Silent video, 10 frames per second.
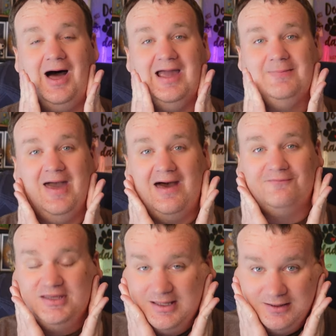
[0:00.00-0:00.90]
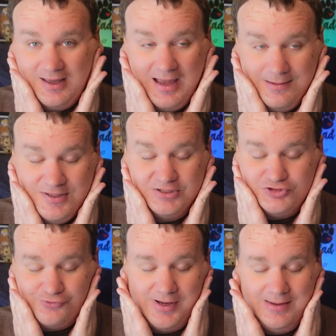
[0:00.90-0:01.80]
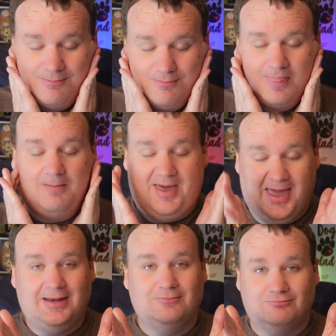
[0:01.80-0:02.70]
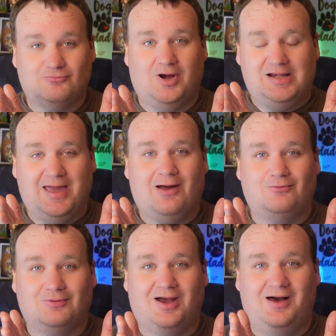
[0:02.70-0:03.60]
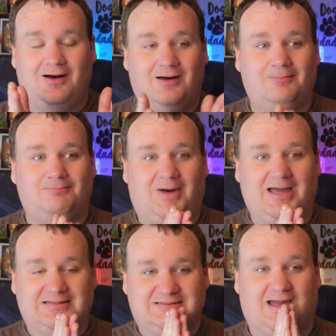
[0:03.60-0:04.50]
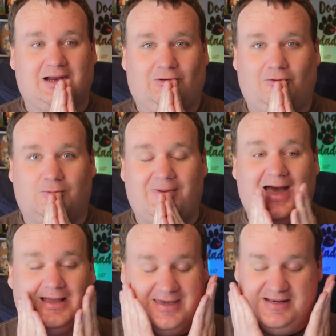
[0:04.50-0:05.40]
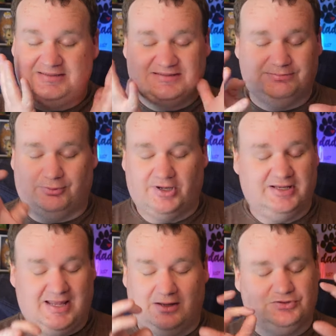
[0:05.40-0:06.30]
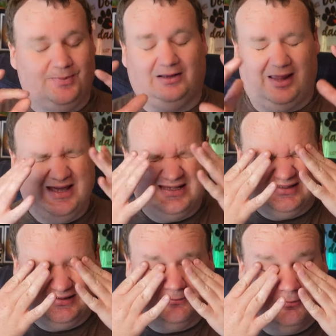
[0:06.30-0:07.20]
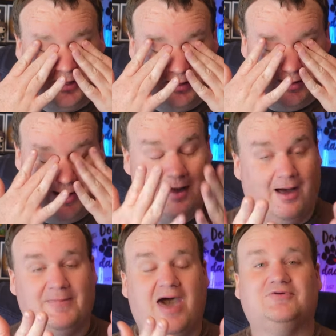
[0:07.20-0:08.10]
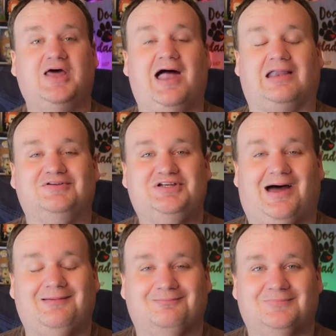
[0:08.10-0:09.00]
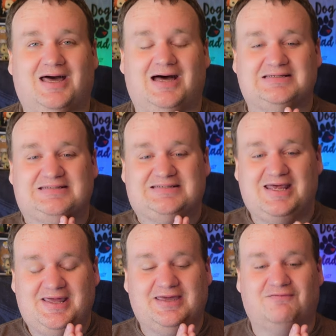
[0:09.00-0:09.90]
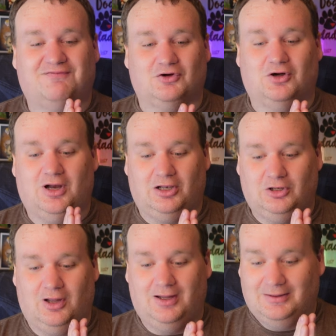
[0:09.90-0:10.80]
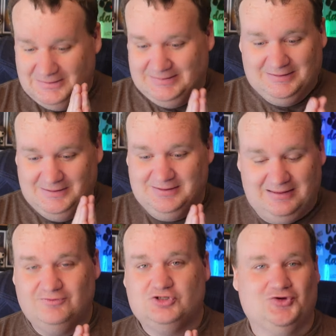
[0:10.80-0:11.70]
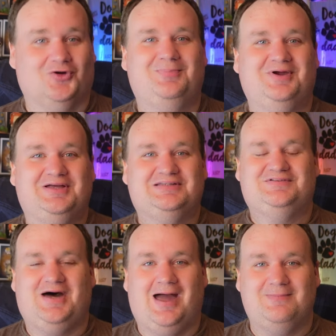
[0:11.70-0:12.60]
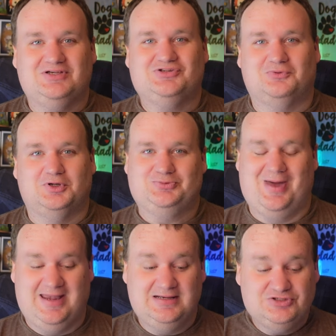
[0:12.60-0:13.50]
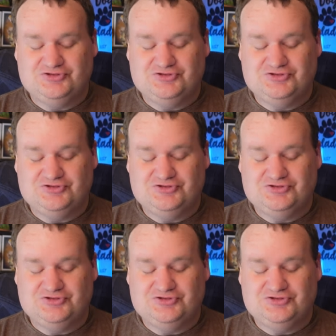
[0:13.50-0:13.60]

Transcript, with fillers: I am having, I am in extreme pain right now. Uh, my entire lower back and it's spreading down to my legs and I'm having a hell of a time. Uh, sitting for uh, even short periods of time is the worst pain.